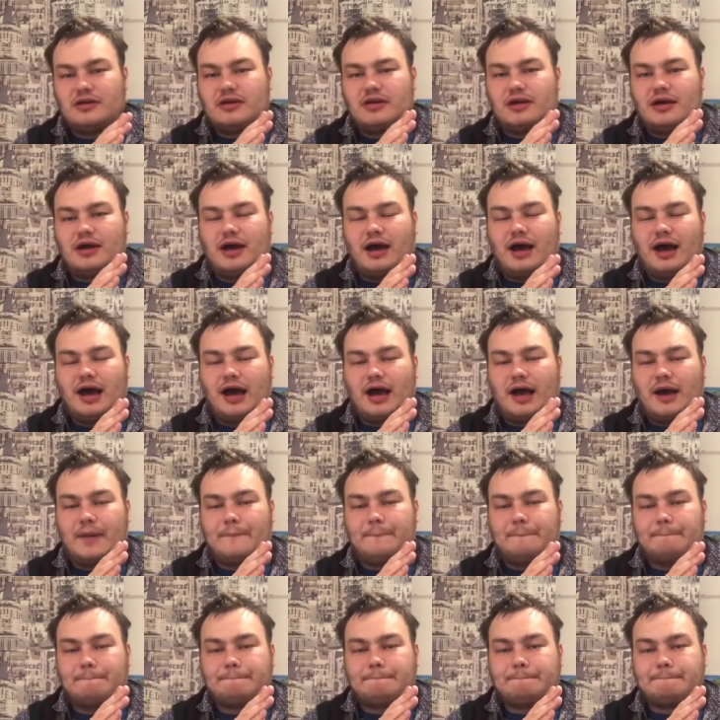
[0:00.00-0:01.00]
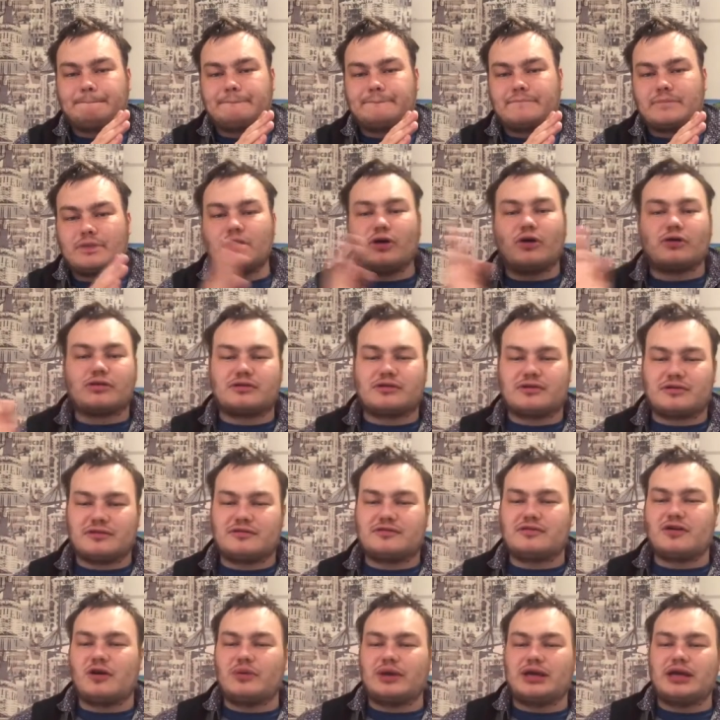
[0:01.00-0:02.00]
because
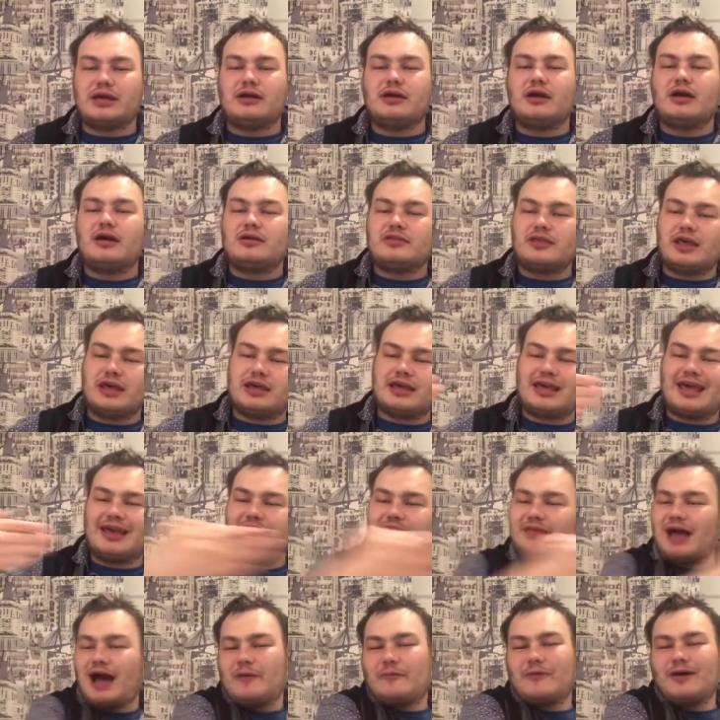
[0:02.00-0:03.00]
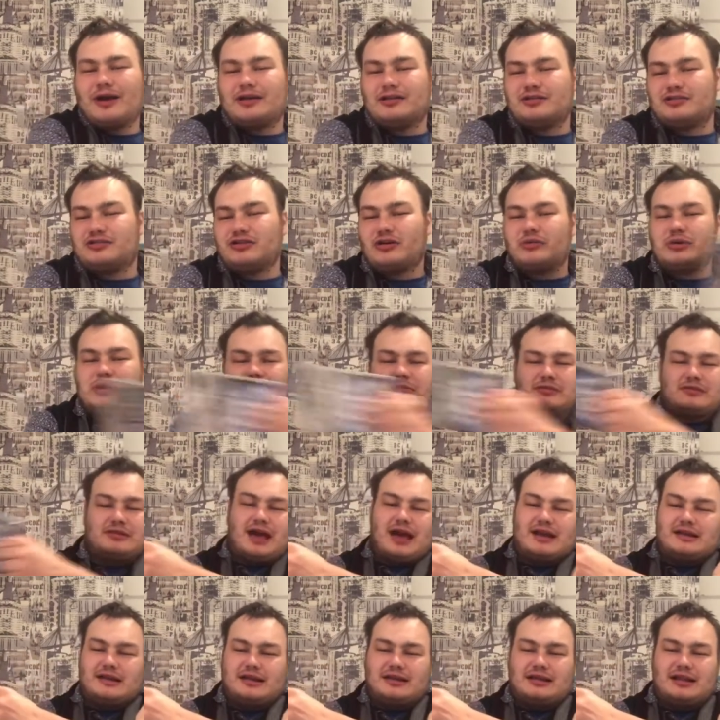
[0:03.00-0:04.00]
Zoe, they came that way and Zoe was
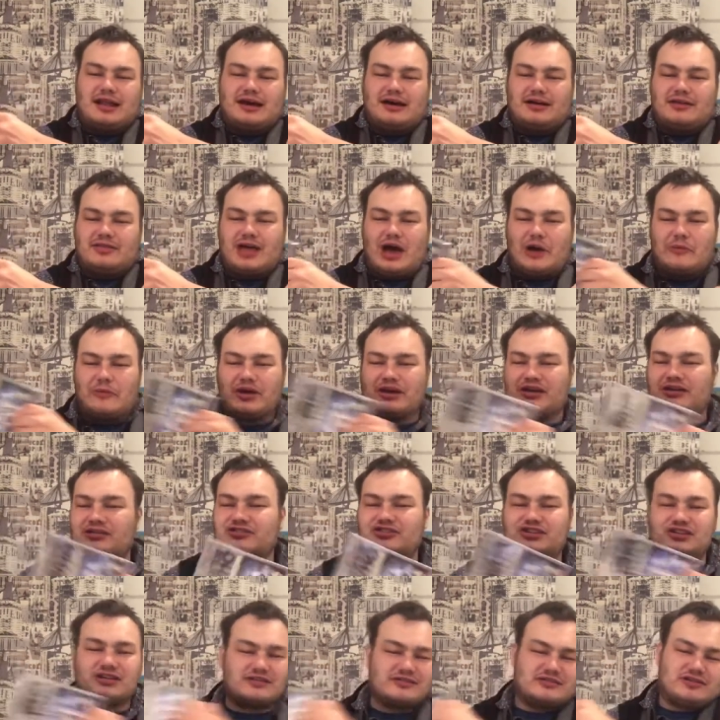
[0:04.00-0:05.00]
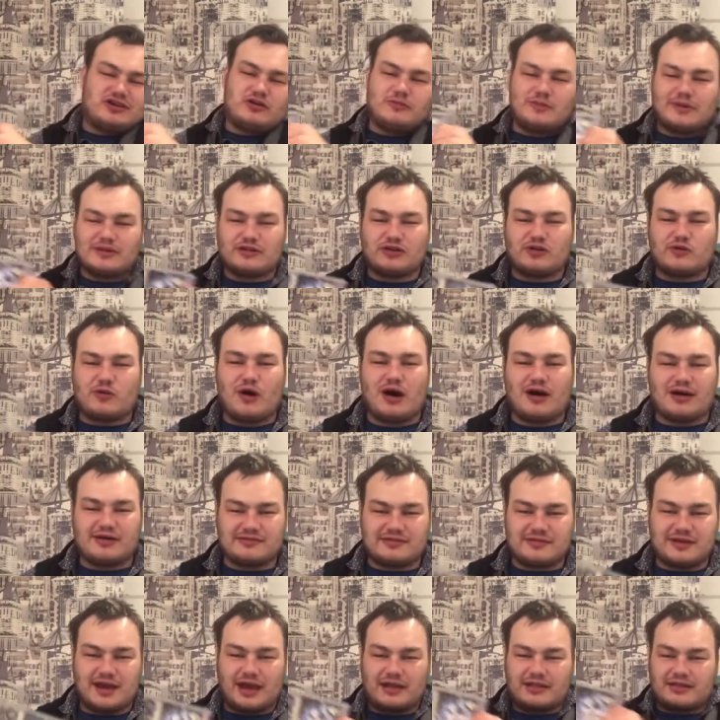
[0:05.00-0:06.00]
heading that way because she doesn't know about the
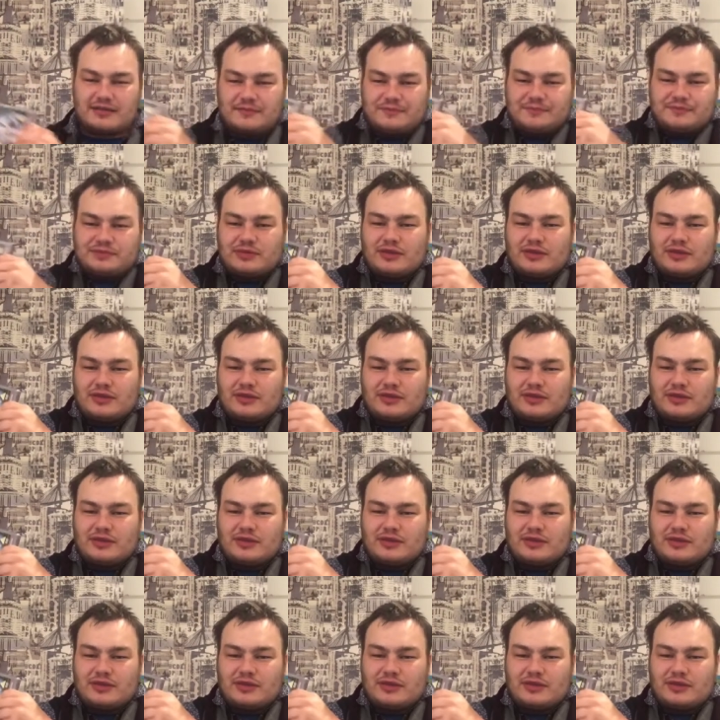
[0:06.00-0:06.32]
quarks yet.